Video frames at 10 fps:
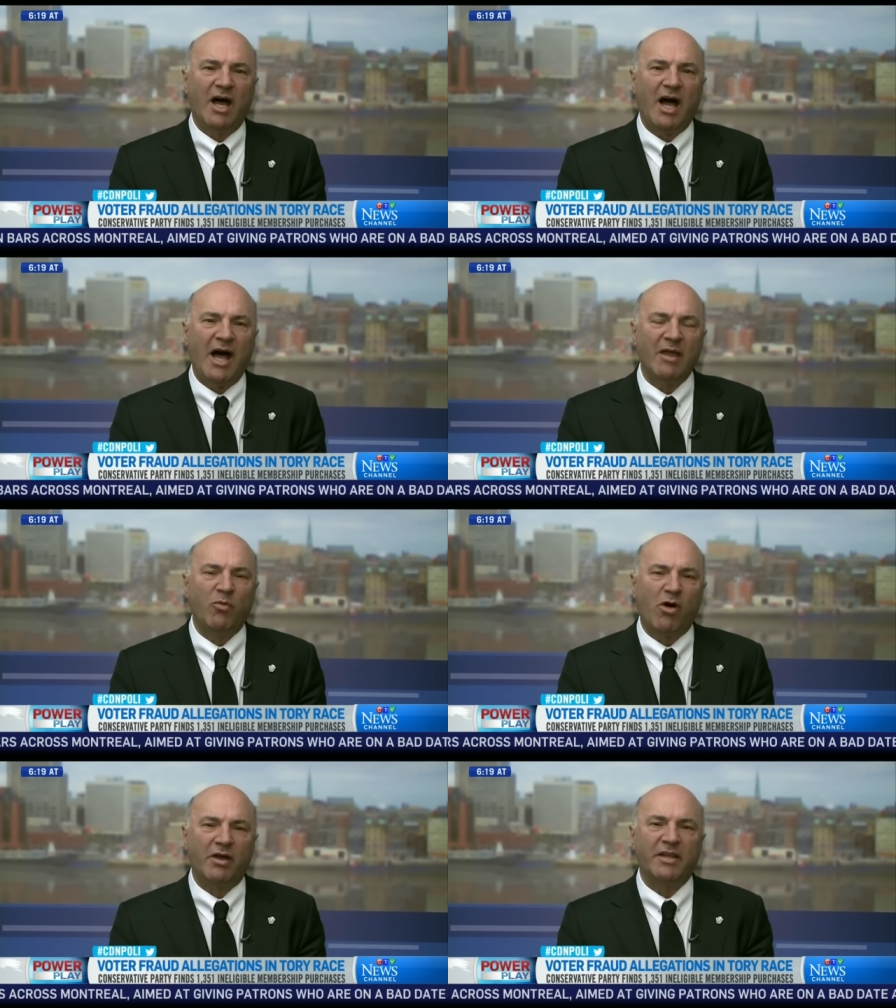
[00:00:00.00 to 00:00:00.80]
I
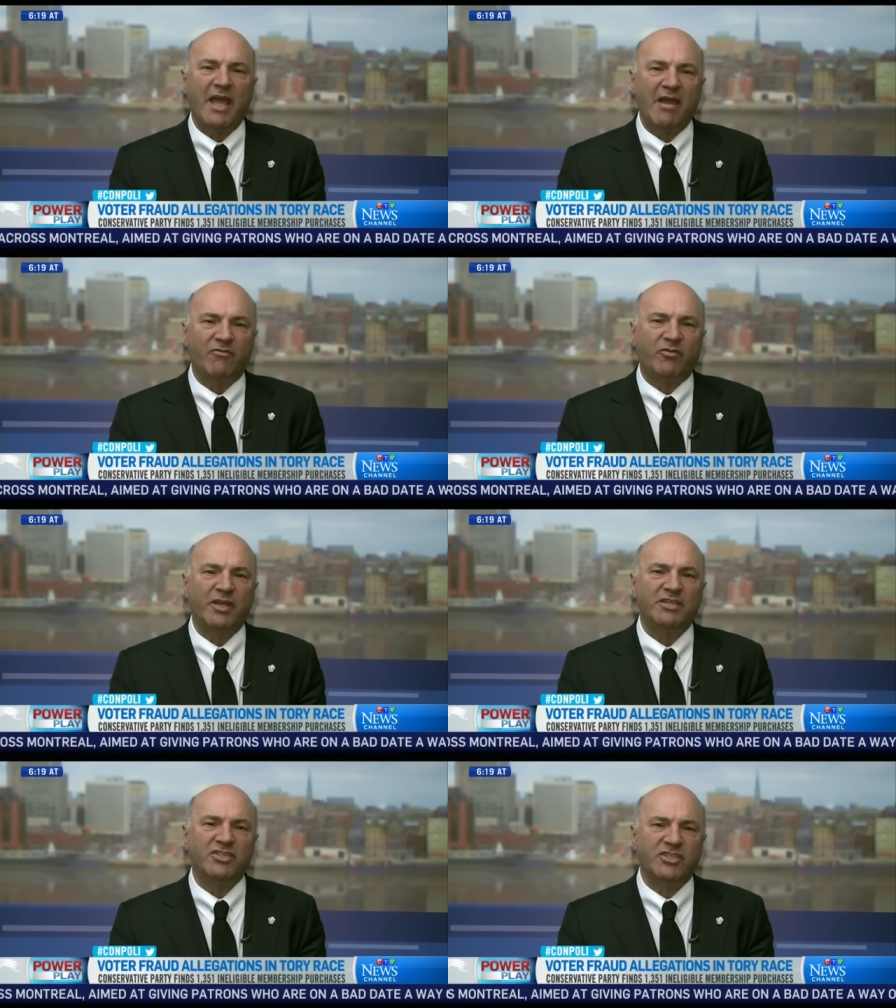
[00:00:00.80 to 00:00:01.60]
want
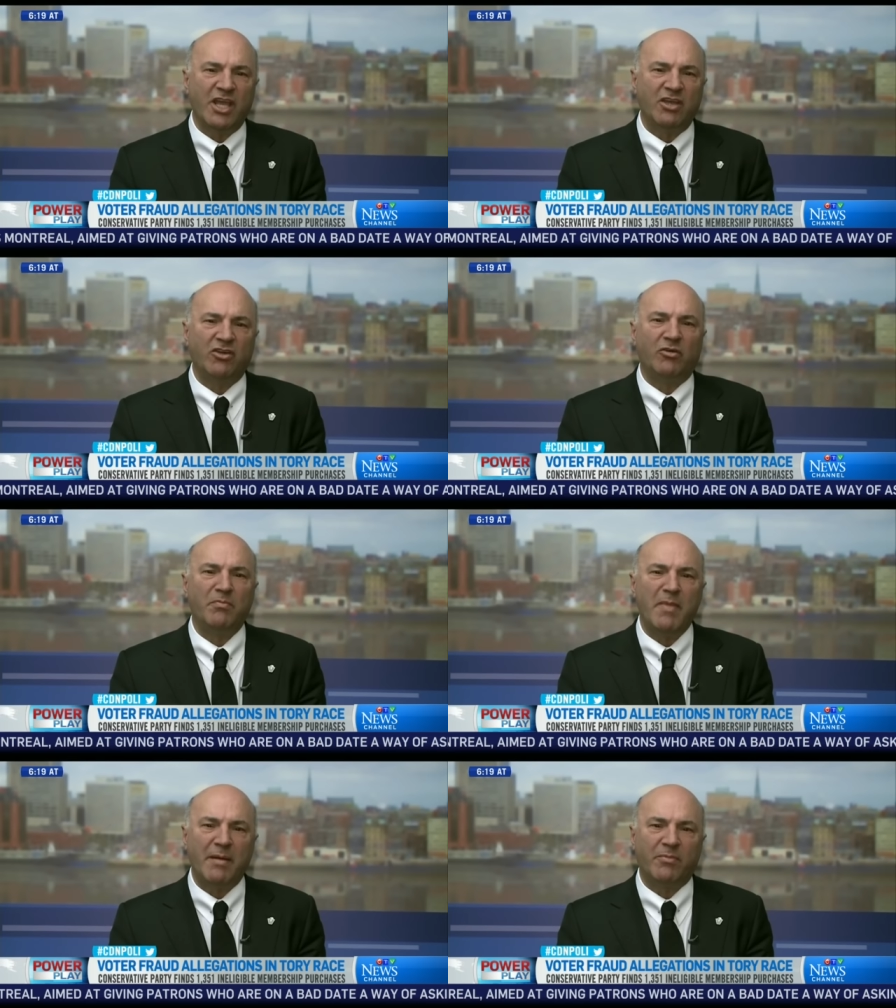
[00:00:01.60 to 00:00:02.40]
every single
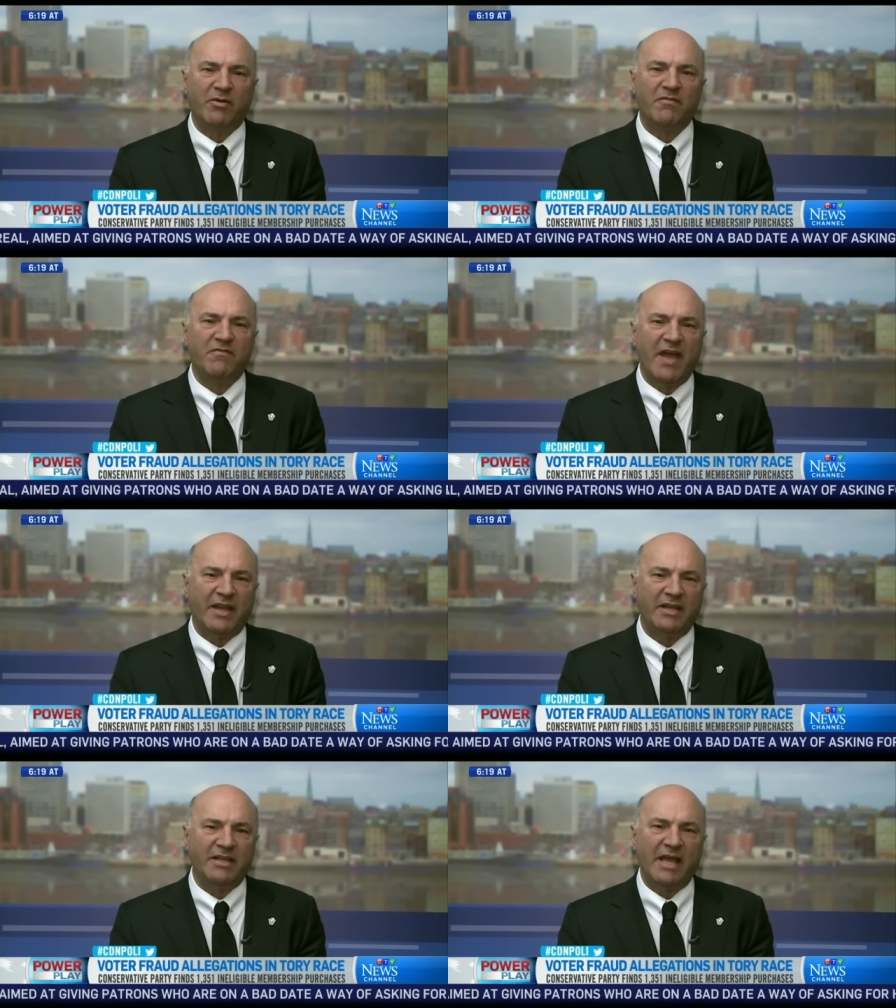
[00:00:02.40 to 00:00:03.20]
member
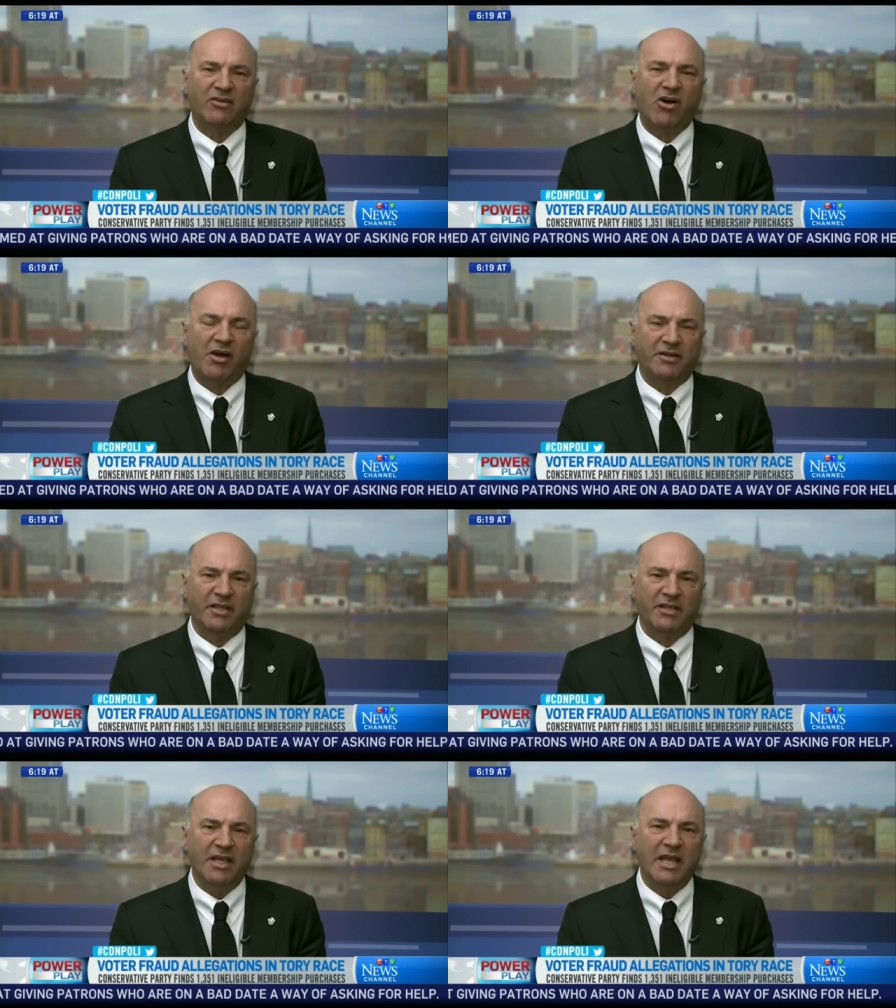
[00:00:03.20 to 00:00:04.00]
vetted and audited.